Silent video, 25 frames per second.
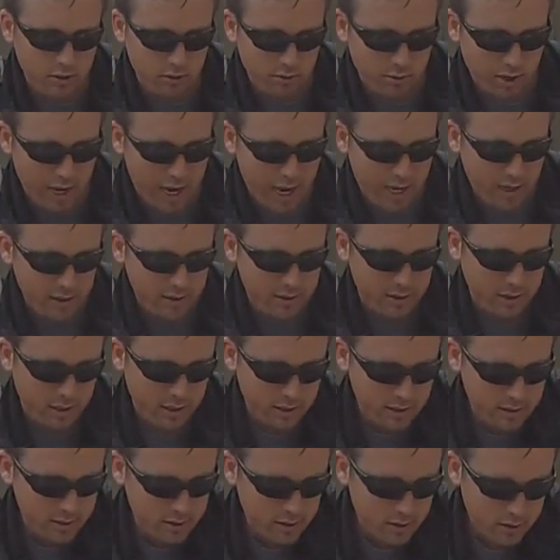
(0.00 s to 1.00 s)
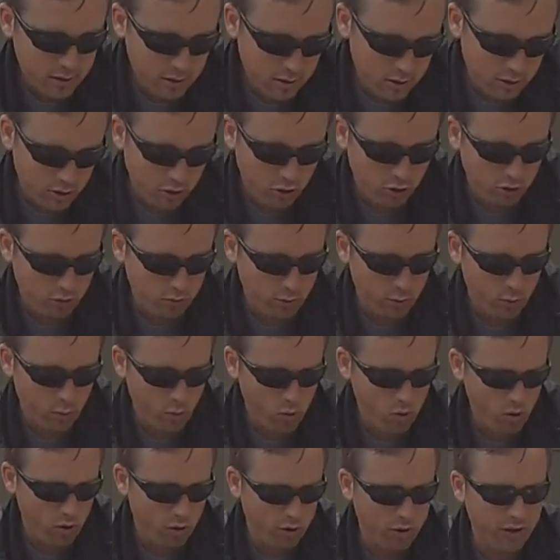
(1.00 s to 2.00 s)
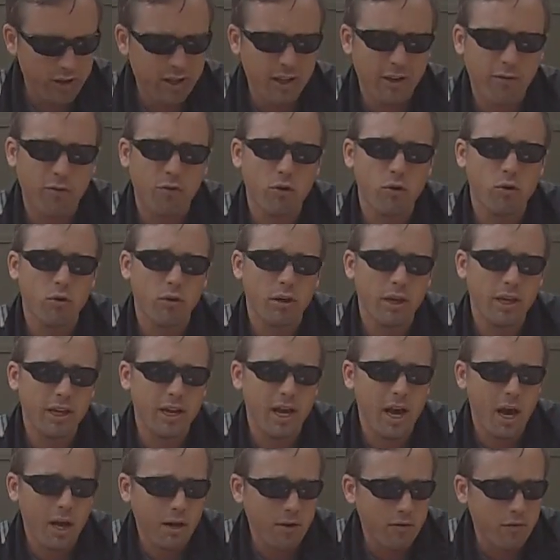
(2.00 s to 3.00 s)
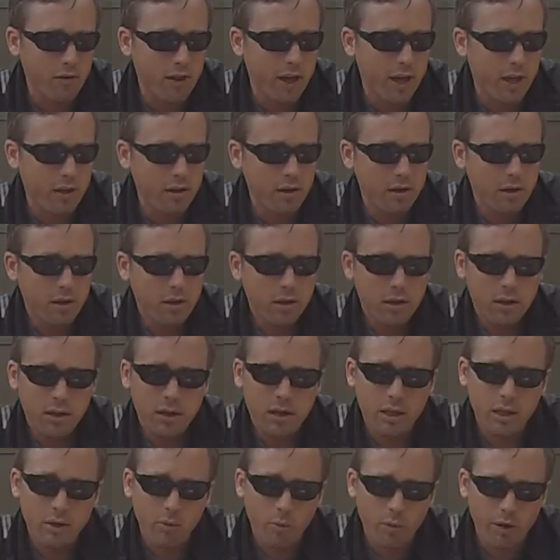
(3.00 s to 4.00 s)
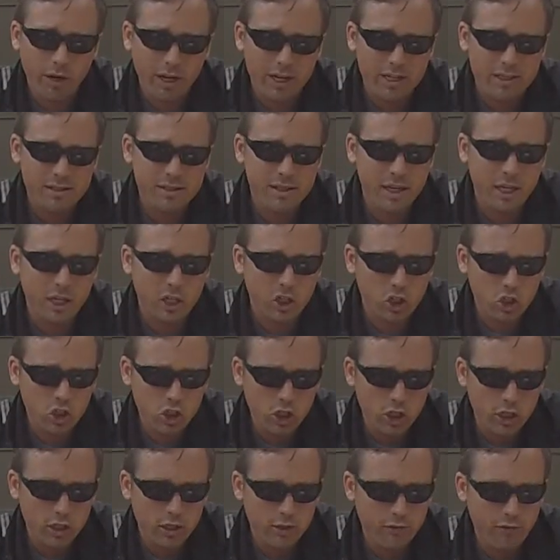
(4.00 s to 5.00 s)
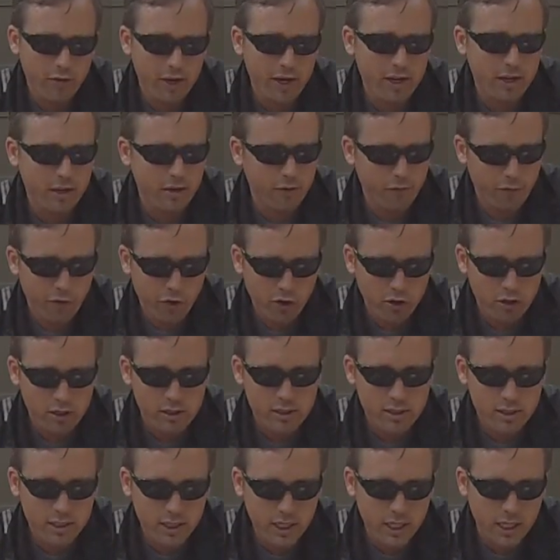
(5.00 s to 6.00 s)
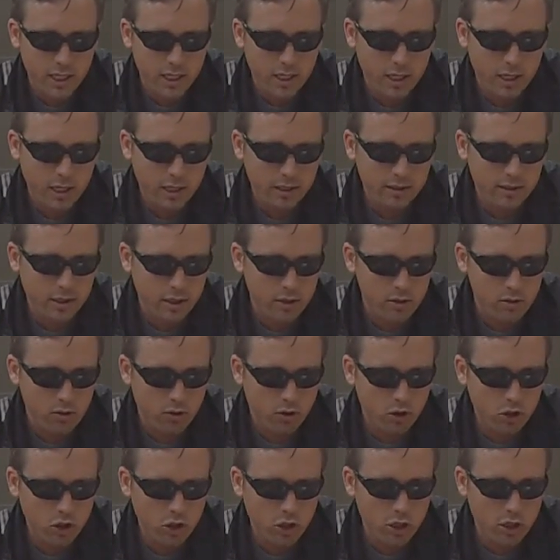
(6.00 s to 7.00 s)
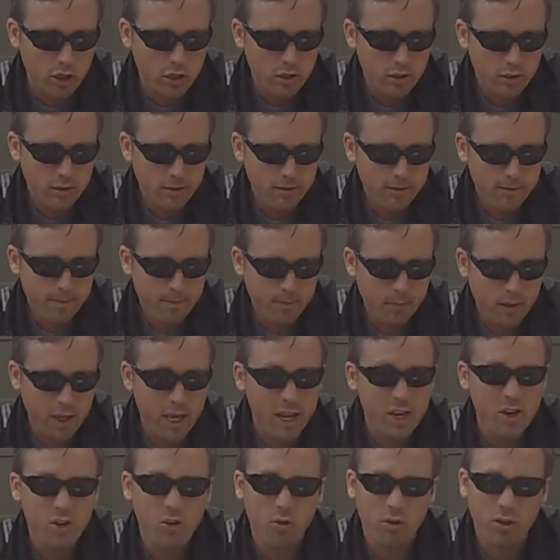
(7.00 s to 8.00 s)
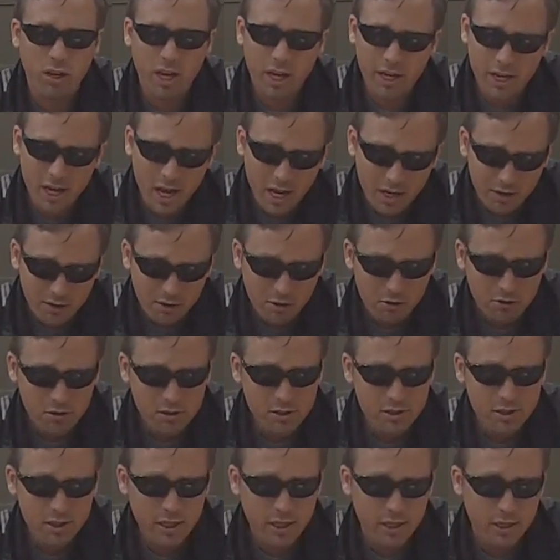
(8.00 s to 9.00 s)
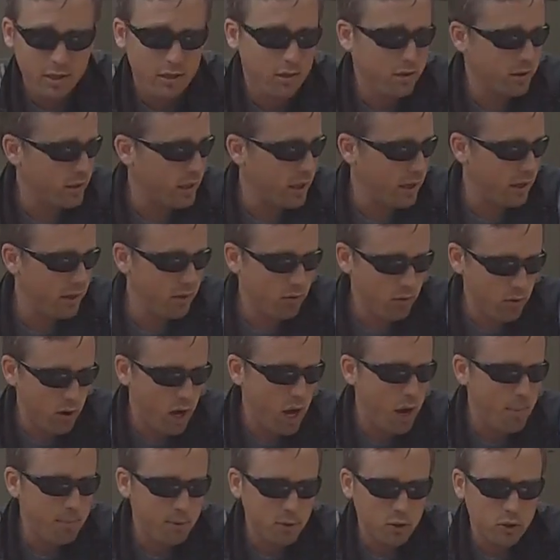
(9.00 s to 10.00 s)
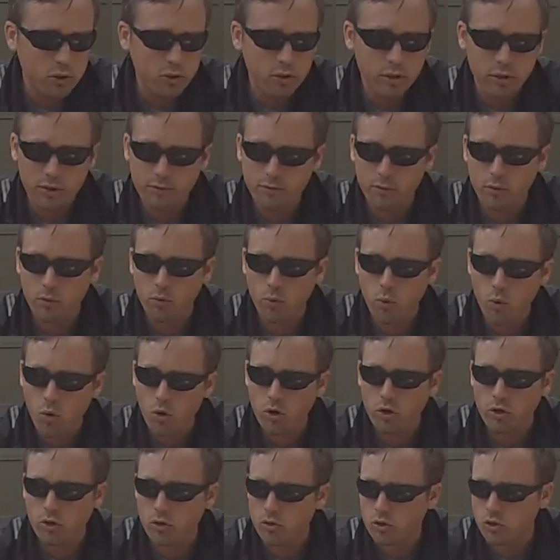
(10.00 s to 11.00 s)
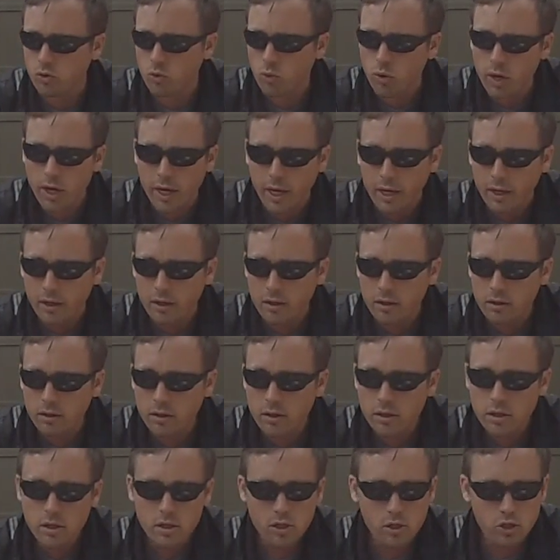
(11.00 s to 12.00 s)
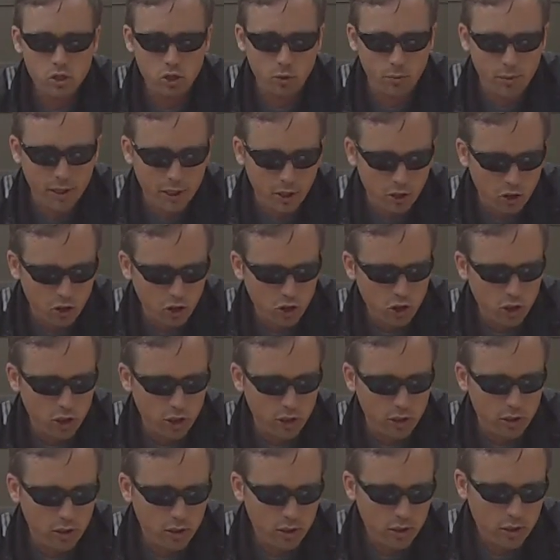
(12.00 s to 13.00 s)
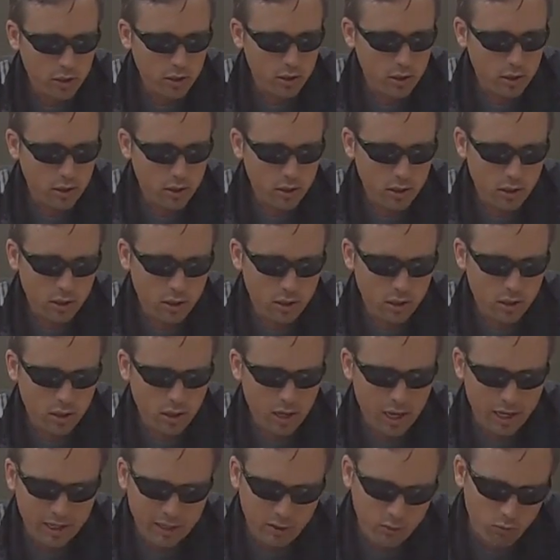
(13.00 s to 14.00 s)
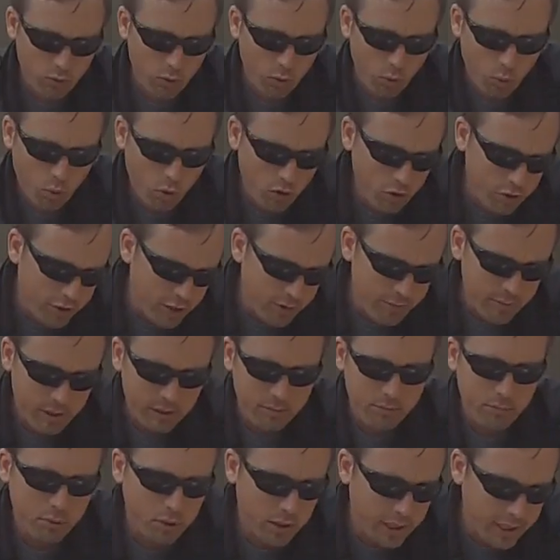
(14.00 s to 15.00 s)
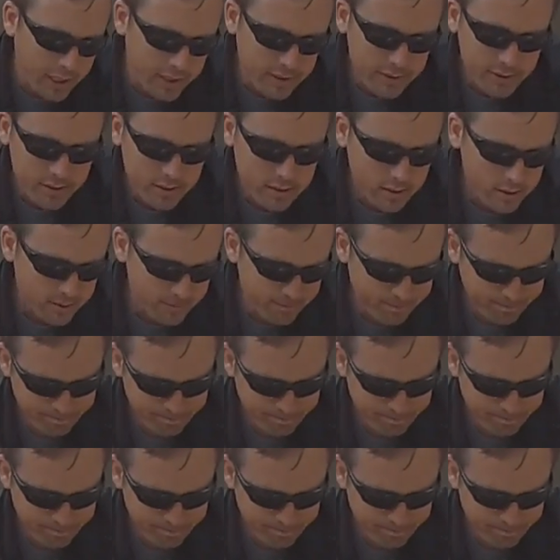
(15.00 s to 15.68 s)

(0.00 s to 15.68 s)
to access your reward. If you get out of that, when I say good, if you're in a sit and I tell you good, and you get out of your sit, that opportunity for reward goes away. So my good, I can reward them in place,